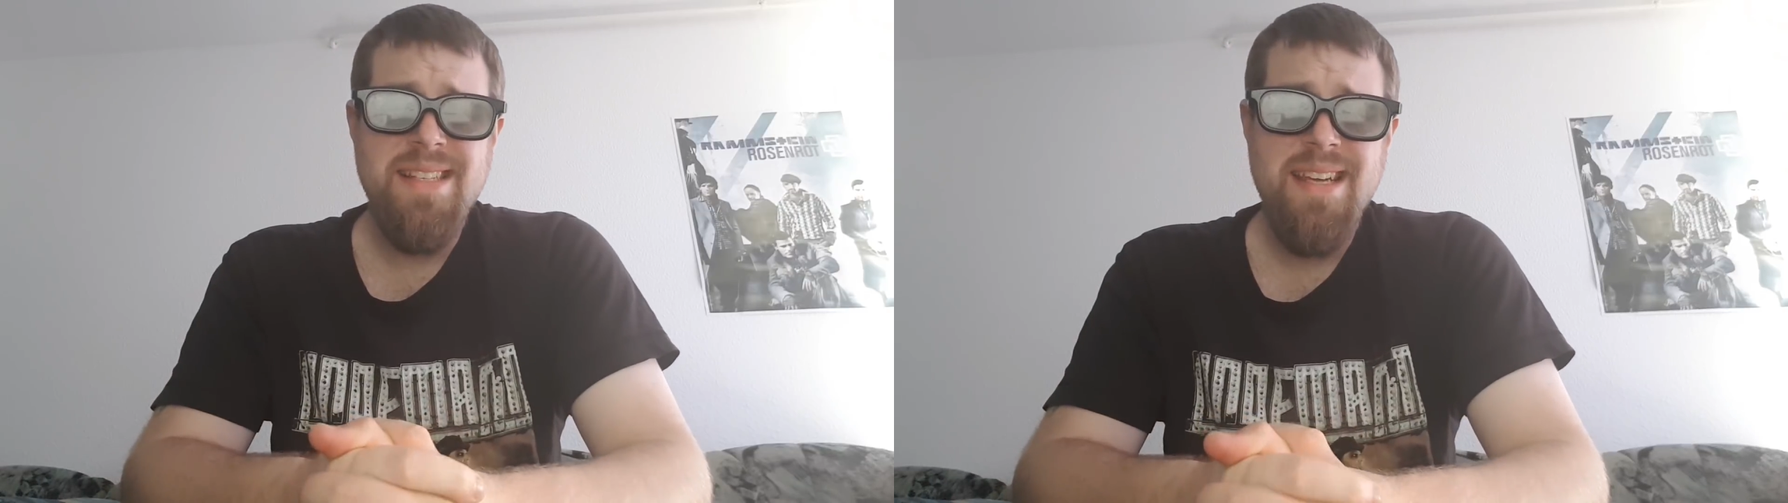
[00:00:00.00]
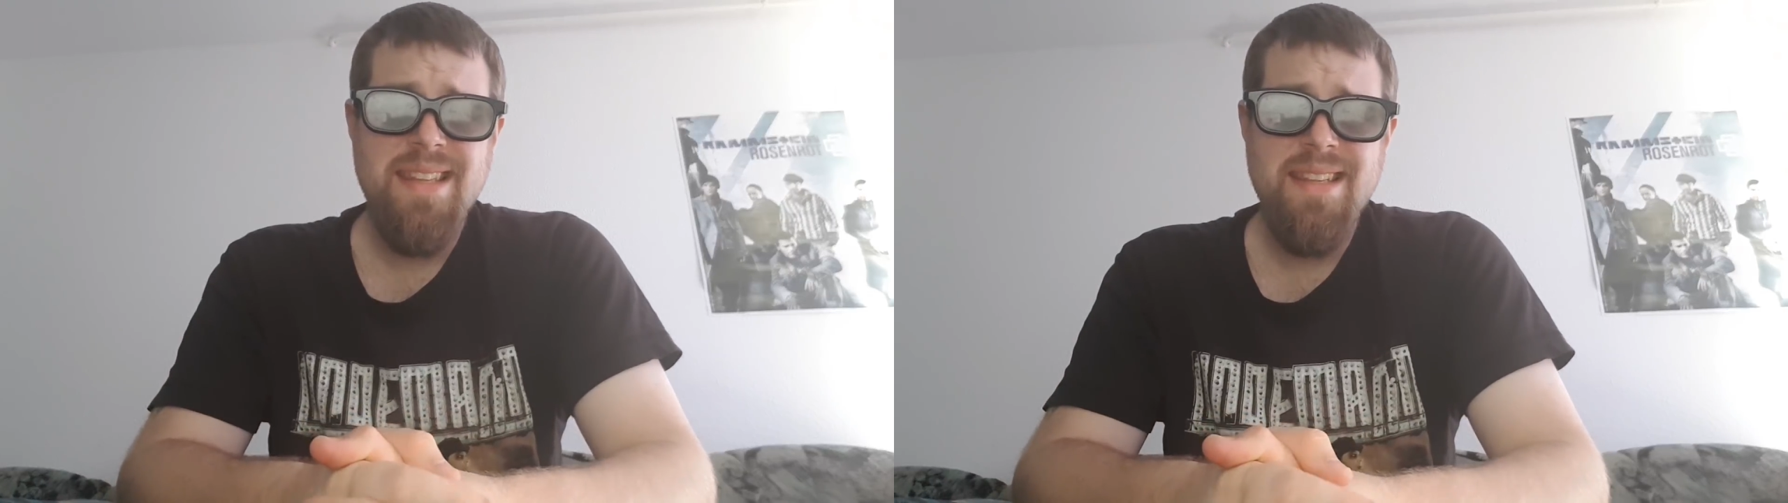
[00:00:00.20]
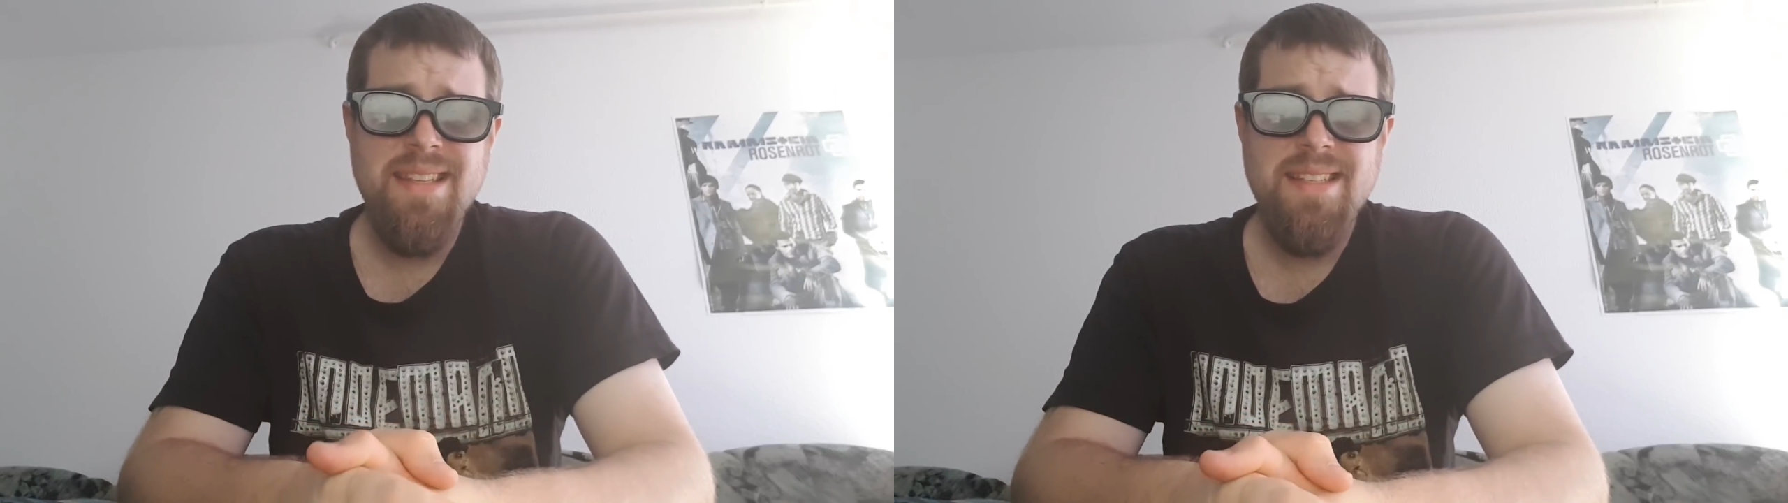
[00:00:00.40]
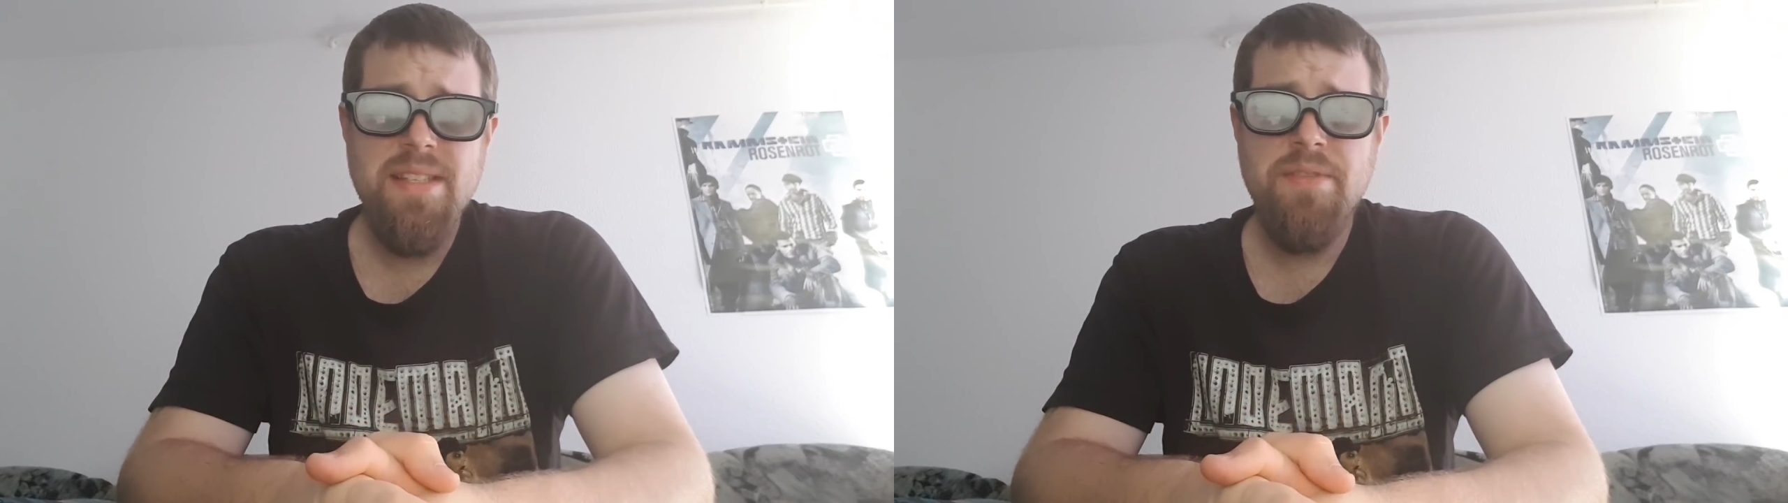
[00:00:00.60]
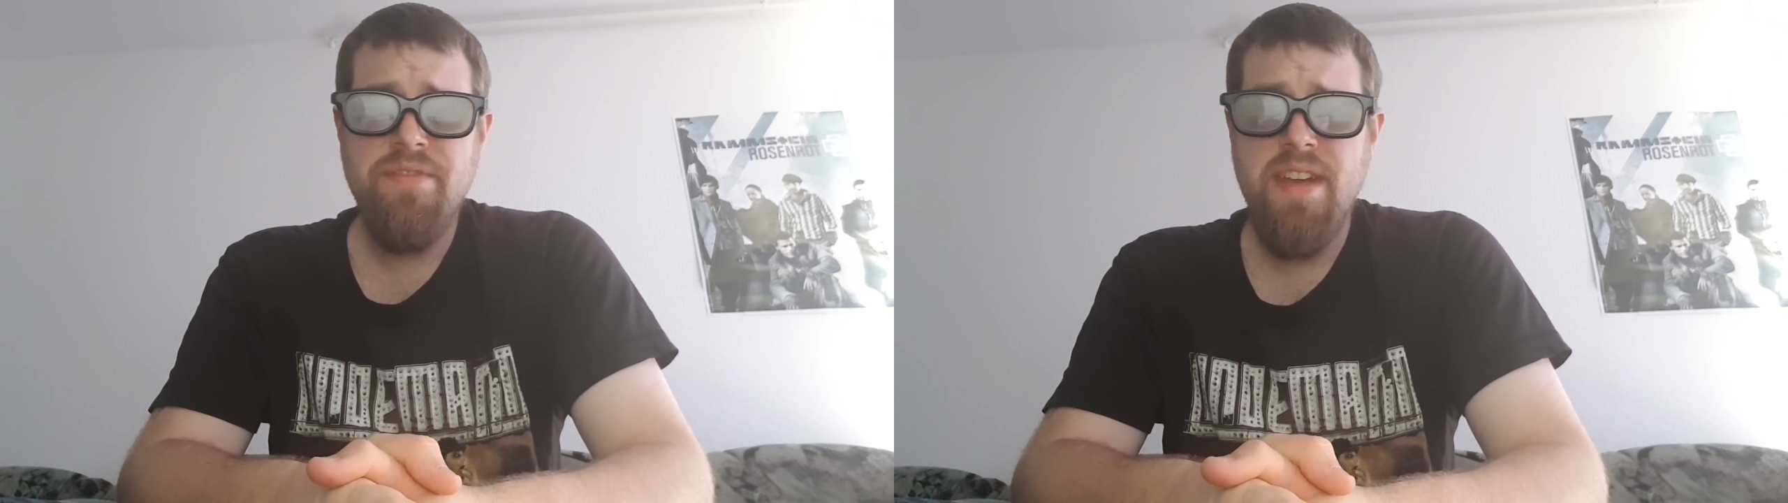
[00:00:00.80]
say that this
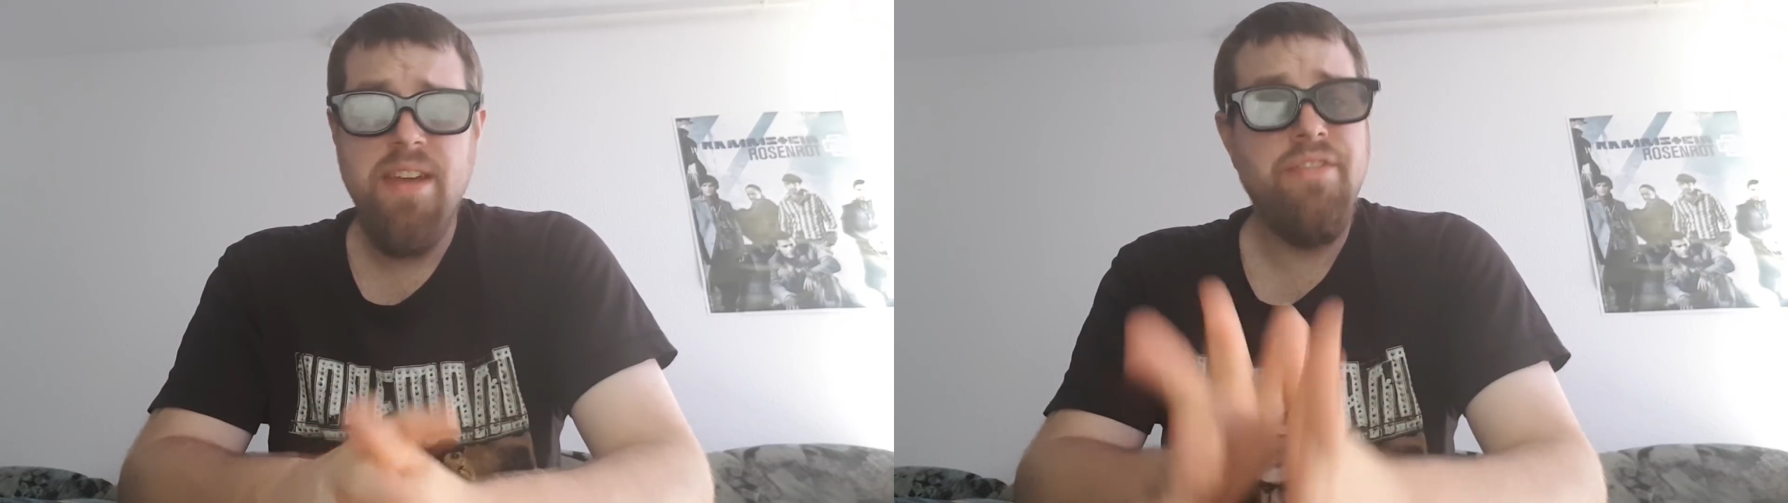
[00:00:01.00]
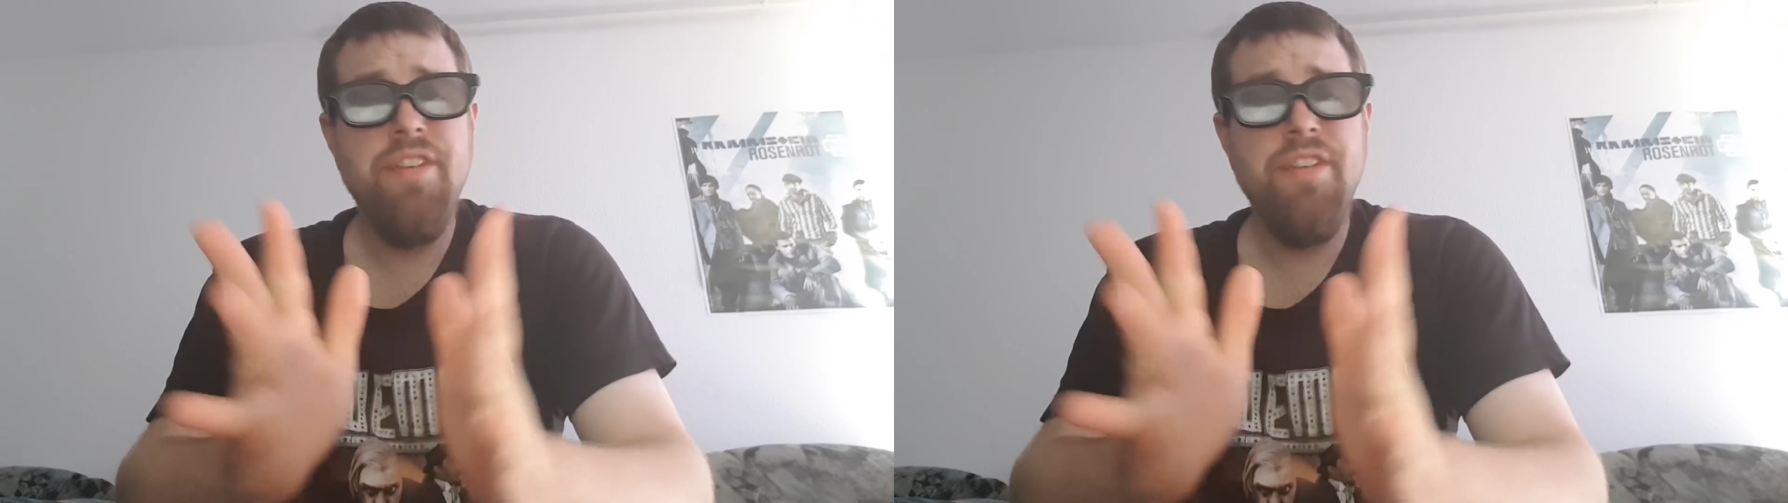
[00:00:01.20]
is fake.